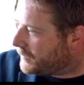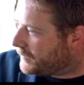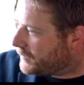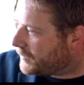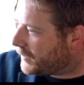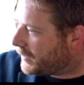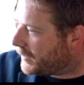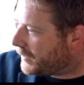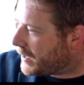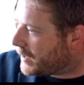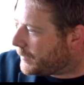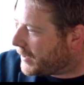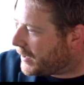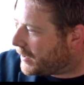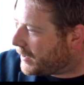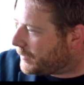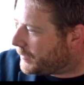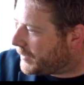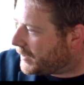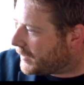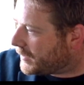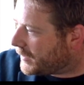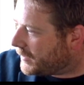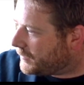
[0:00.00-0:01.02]
Rolling out Power
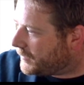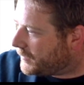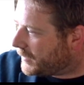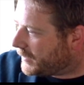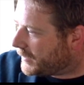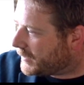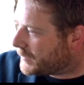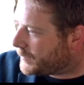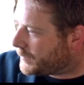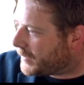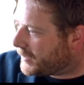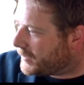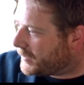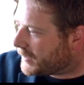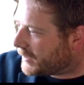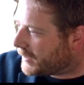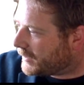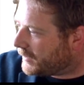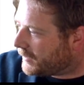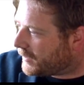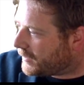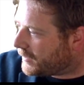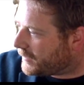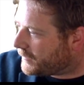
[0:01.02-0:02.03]
BI will expose a
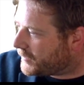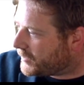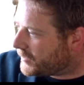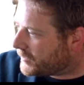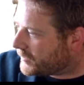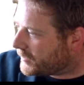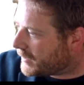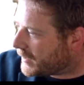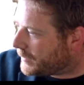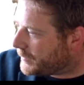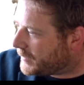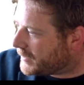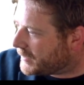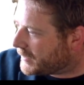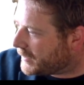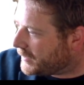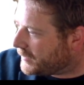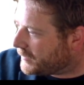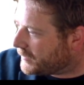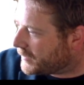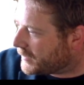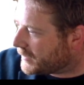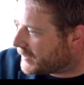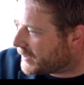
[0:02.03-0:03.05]
lot of shortcomings in
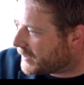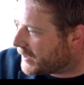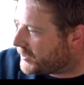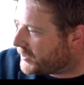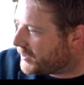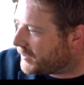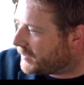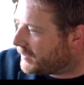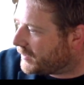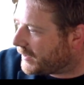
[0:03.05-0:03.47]
the organization,